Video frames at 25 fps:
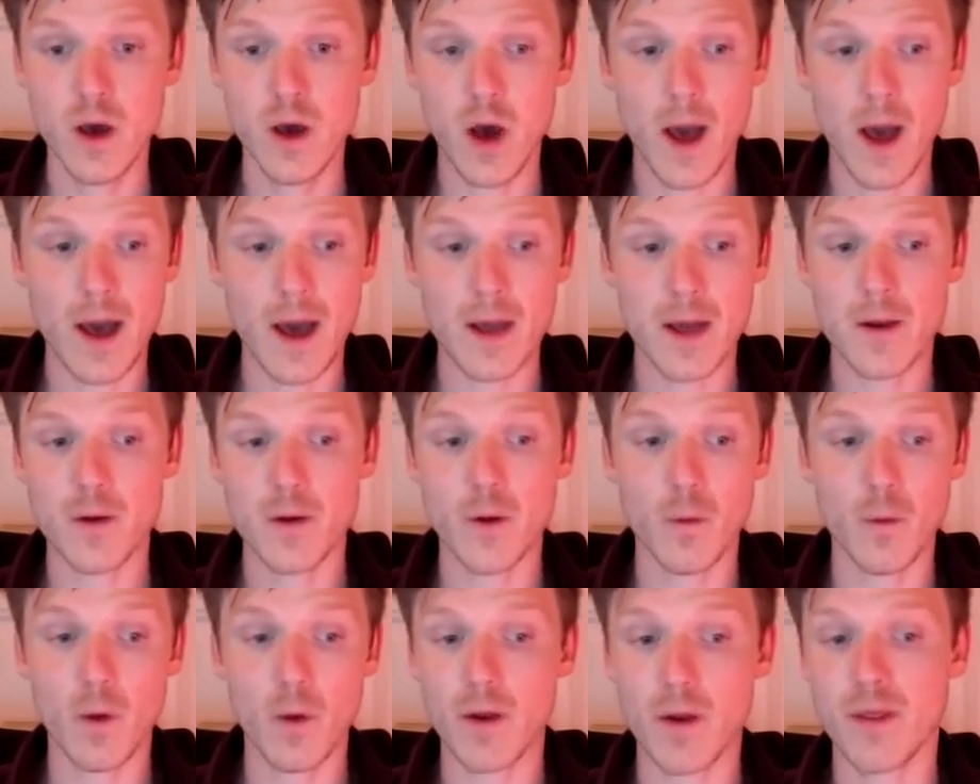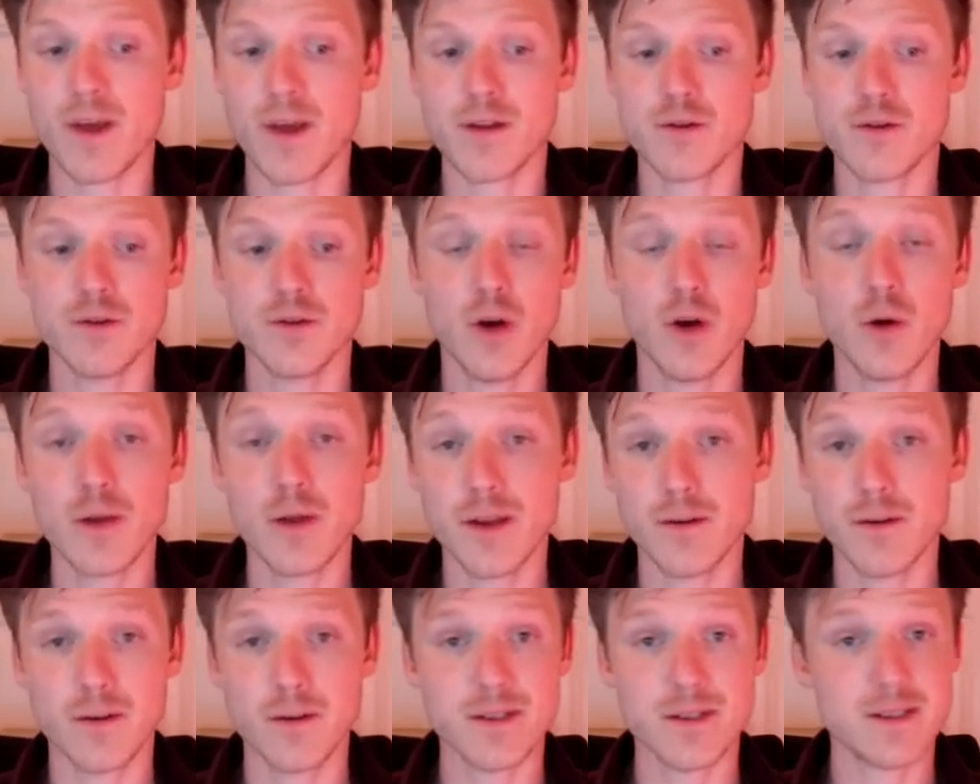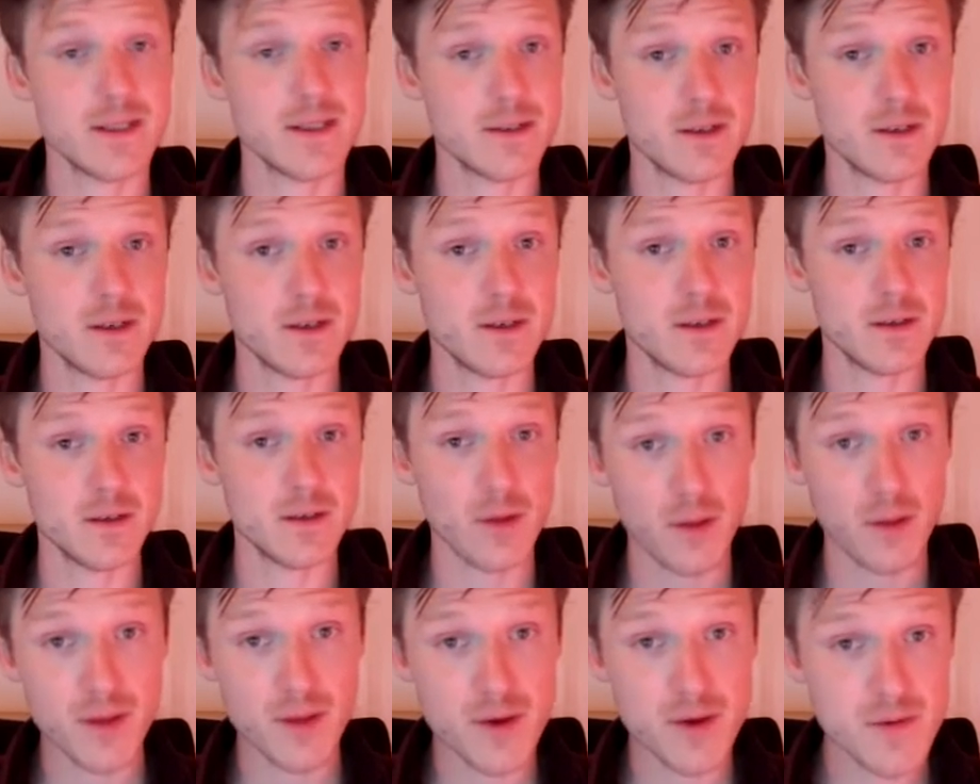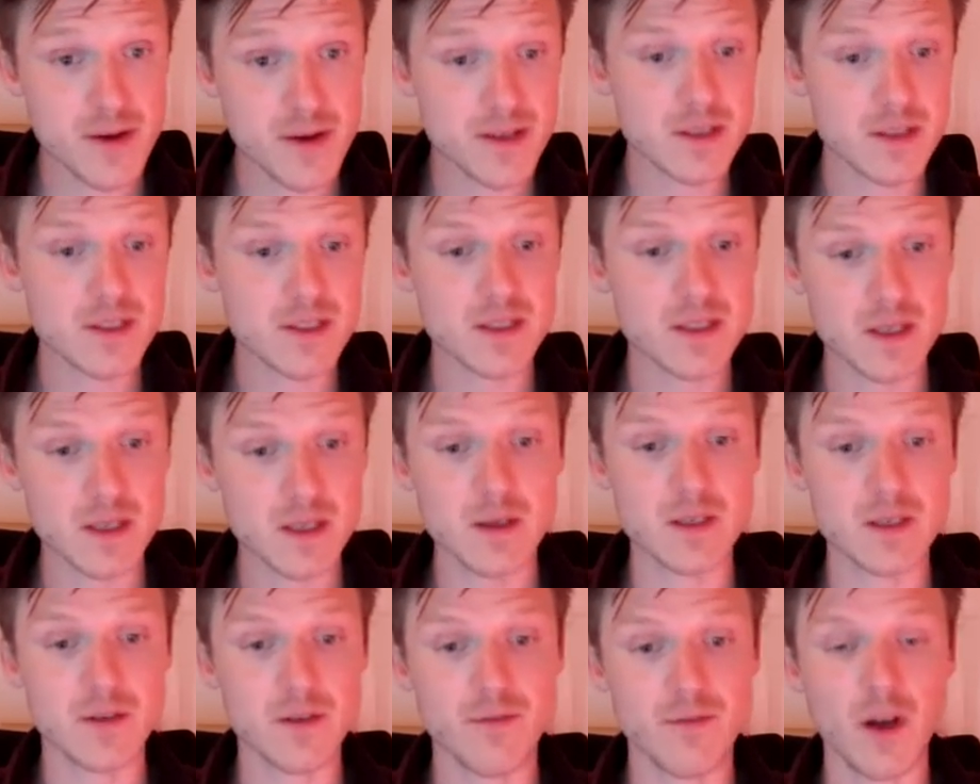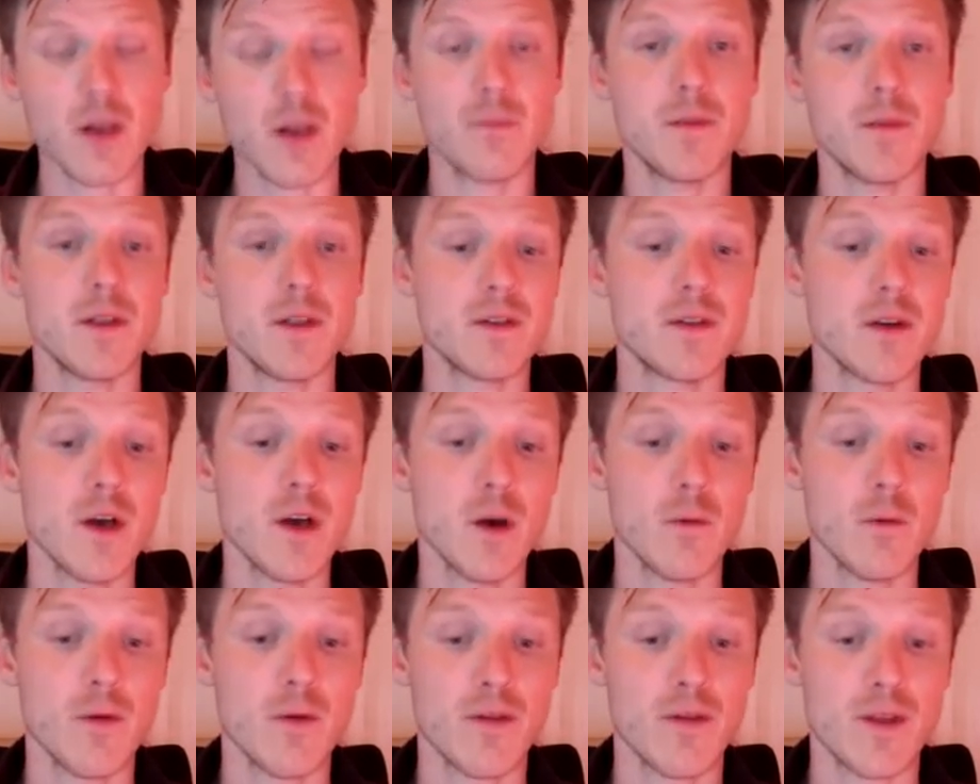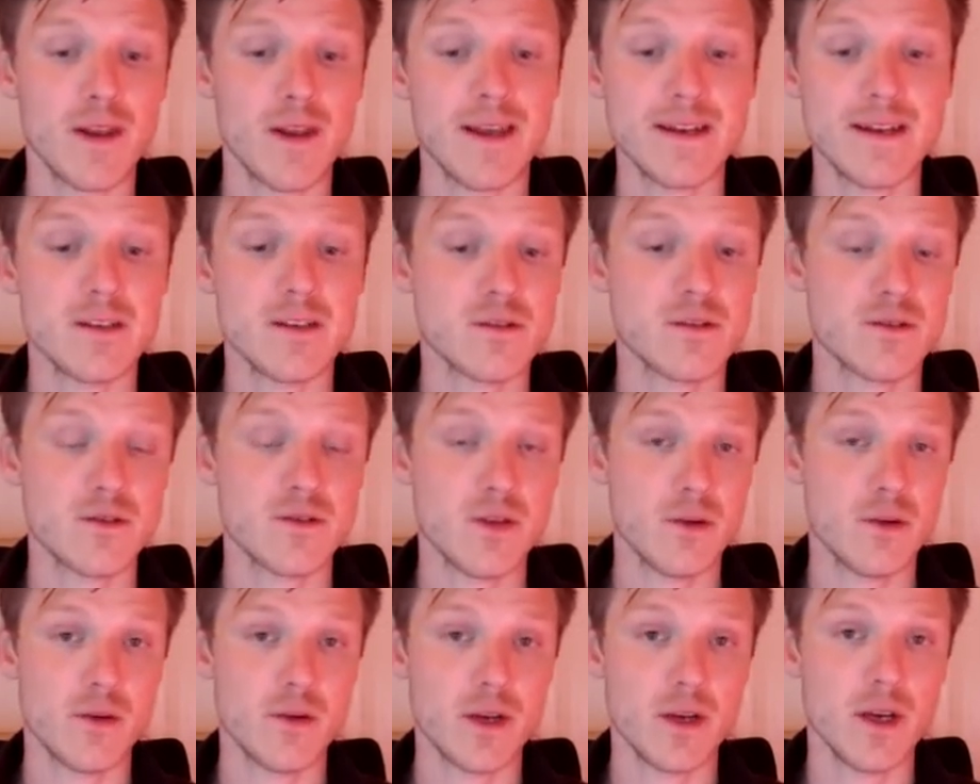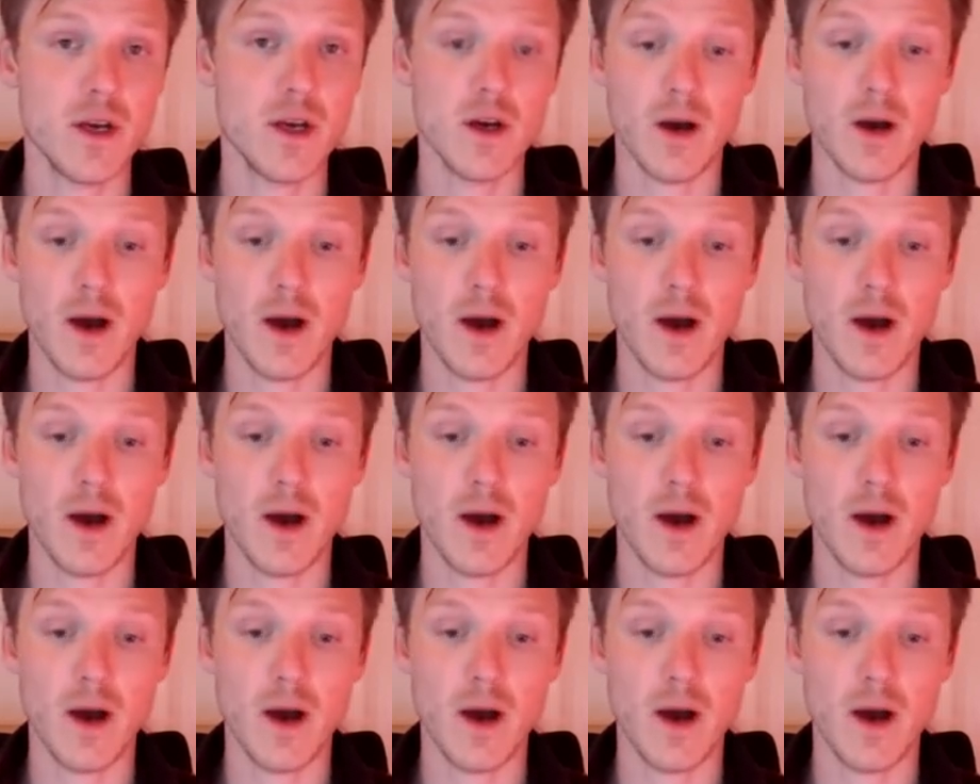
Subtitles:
And one thing to note here is that the theory is still in development, with the latest theory,